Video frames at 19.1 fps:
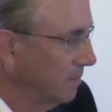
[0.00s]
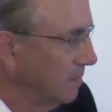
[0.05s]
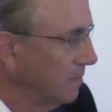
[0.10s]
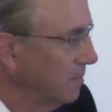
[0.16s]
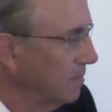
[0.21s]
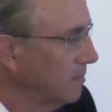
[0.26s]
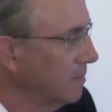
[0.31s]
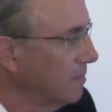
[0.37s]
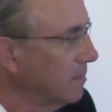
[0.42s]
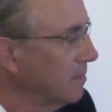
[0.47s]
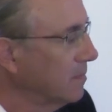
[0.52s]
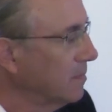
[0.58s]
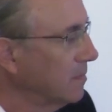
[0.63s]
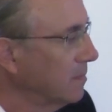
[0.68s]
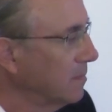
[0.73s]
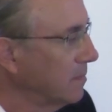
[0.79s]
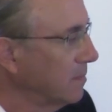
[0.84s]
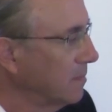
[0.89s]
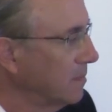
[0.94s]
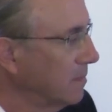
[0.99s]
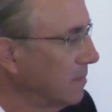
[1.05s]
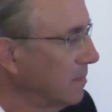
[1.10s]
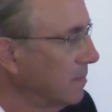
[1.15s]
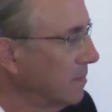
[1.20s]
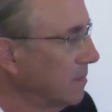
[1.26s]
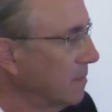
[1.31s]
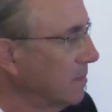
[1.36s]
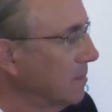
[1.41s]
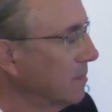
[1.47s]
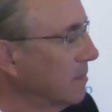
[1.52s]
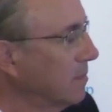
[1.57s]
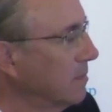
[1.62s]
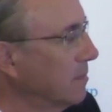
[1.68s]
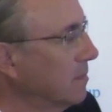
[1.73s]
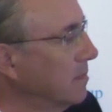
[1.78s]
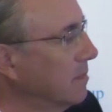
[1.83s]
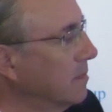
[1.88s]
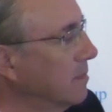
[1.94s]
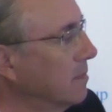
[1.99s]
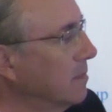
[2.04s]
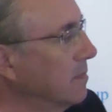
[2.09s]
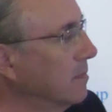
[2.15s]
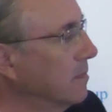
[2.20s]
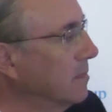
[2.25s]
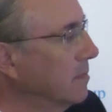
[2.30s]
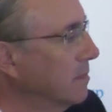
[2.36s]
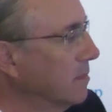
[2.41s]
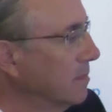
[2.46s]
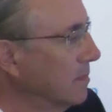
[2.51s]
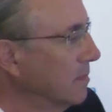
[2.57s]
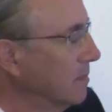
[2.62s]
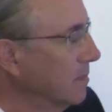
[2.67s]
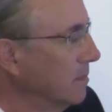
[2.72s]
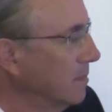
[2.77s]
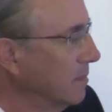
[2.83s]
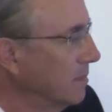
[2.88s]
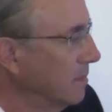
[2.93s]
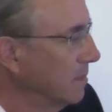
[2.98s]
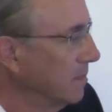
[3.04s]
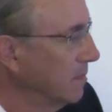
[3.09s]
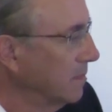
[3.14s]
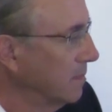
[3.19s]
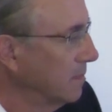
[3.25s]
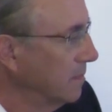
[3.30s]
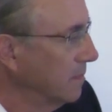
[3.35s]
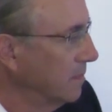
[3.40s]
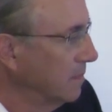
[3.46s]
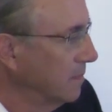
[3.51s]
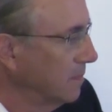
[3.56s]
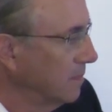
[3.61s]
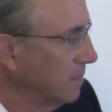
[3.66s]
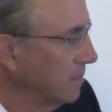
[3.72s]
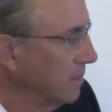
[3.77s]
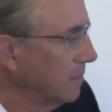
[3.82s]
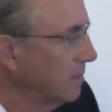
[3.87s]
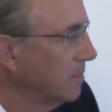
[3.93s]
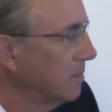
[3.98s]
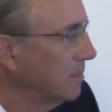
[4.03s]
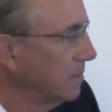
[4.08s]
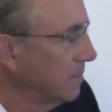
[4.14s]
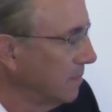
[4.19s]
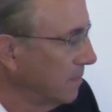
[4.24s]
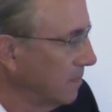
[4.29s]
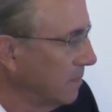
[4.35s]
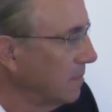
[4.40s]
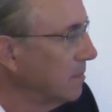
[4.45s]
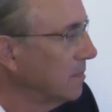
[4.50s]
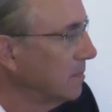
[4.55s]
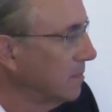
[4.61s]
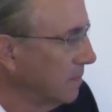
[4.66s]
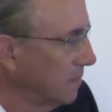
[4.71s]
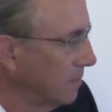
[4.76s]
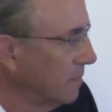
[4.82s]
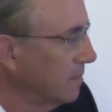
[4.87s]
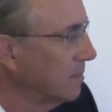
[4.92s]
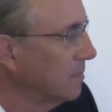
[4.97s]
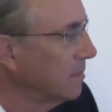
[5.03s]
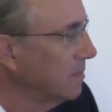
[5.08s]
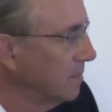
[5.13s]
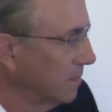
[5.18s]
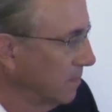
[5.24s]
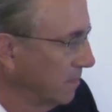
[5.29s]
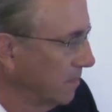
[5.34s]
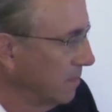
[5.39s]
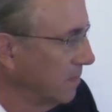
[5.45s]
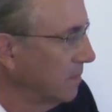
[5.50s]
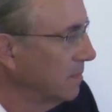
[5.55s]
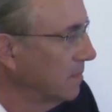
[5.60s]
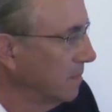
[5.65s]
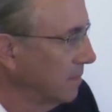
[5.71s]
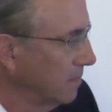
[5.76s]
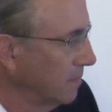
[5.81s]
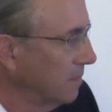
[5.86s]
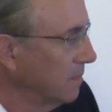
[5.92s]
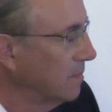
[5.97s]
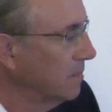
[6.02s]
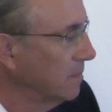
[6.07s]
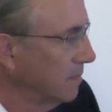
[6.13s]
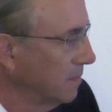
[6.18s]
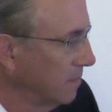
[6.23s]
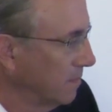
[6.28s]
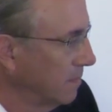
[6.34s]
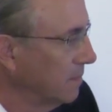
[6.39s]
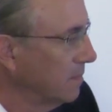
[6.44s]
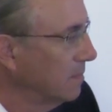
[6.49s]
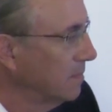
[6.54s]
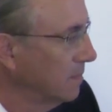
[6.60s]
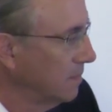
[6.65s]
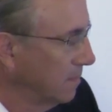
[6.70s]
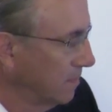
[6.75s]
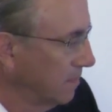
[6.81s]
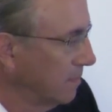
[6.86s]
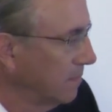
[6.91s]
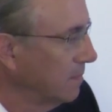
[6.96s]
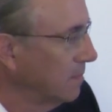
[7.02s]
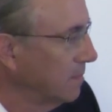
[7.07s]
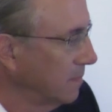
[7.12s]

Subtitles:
This person isn't speaking.